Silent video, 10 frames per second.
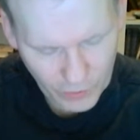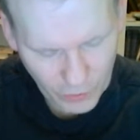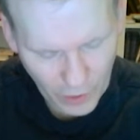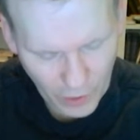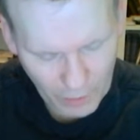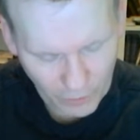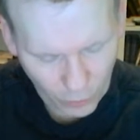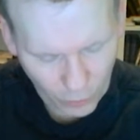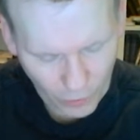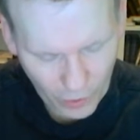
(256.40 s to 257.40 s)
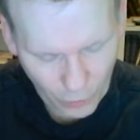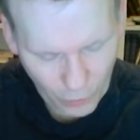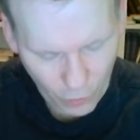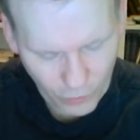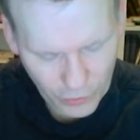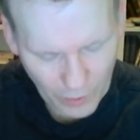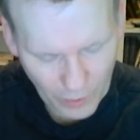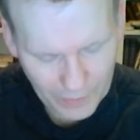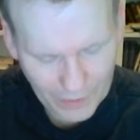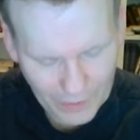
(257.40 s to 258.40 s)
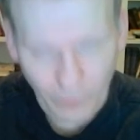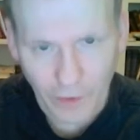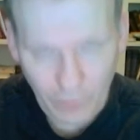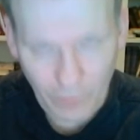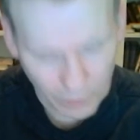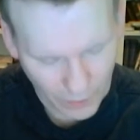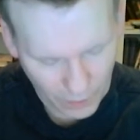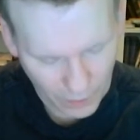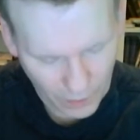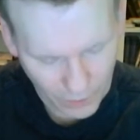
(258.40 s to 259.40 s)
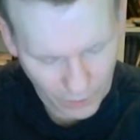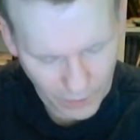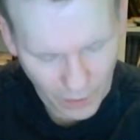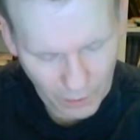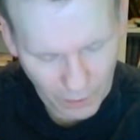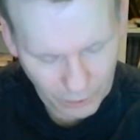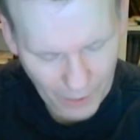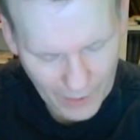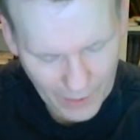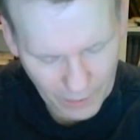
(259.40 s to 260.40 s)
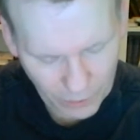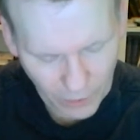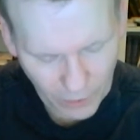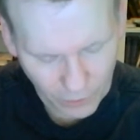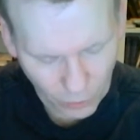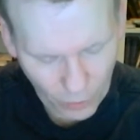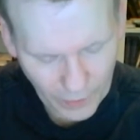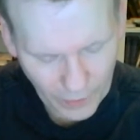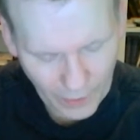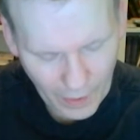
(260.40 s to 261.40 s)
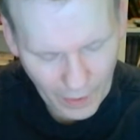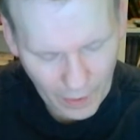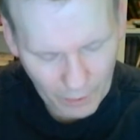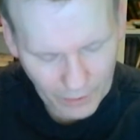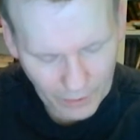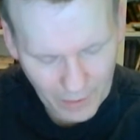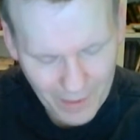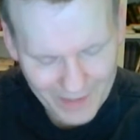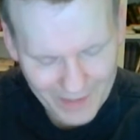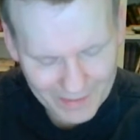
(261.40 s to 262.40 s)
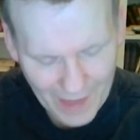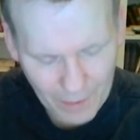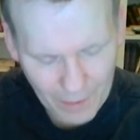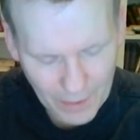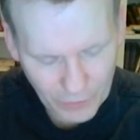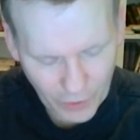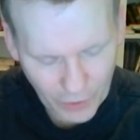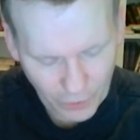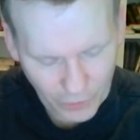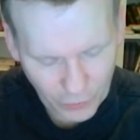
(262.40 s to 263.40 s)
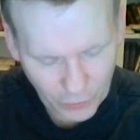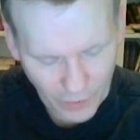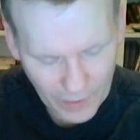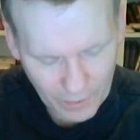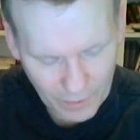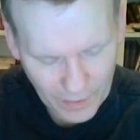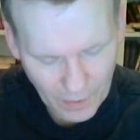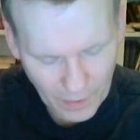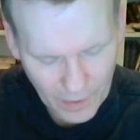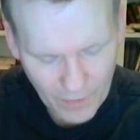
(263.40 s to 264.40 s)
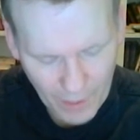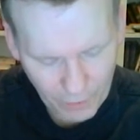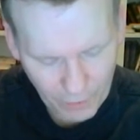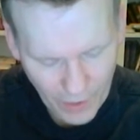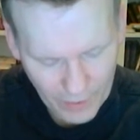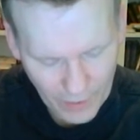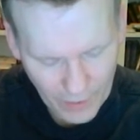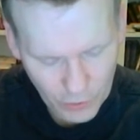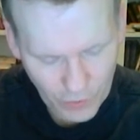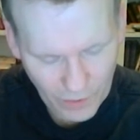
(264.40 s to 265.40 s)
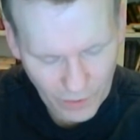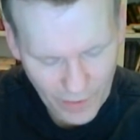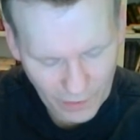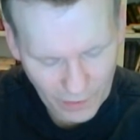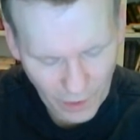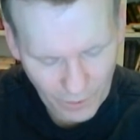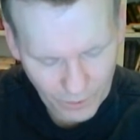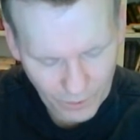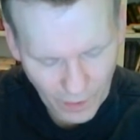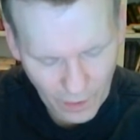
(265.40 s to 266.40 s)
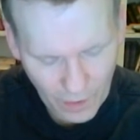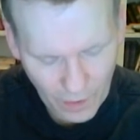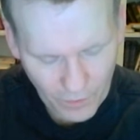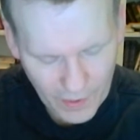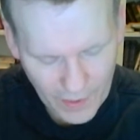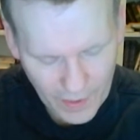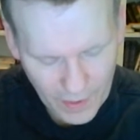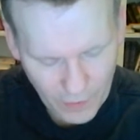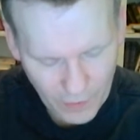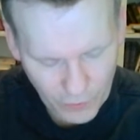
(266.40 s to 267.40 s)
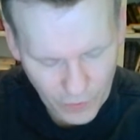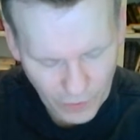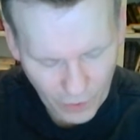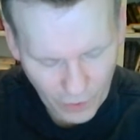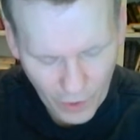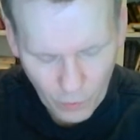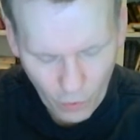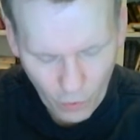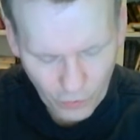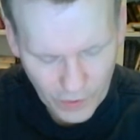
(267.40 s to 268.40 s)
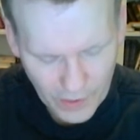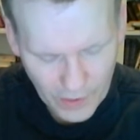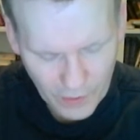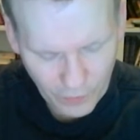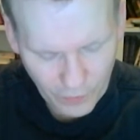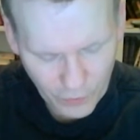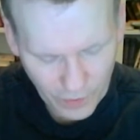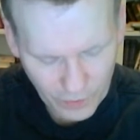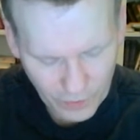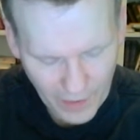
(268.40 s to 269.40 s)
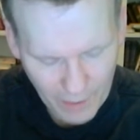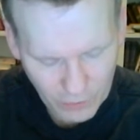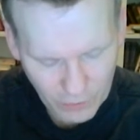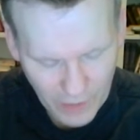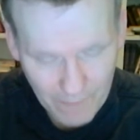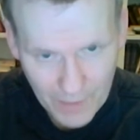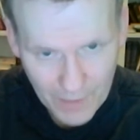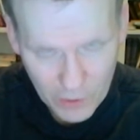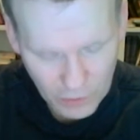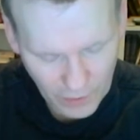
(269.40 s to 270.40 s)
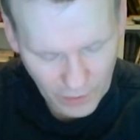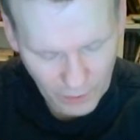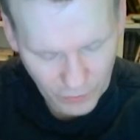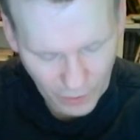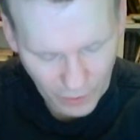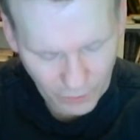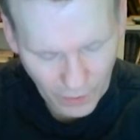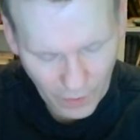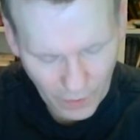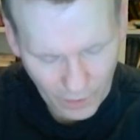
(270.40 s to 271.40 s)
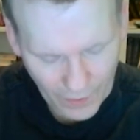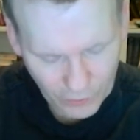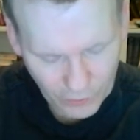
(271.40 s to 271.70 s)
this cup of the Lord unworthily shall be guilty of the uh, of the body and blood of the Lord. But let a man examine himself, and so let him eat, eat of that bread and drink of that cup. For he that eateth and drinketh unworthily, he eateth and drinketh damn, damnation to himself, not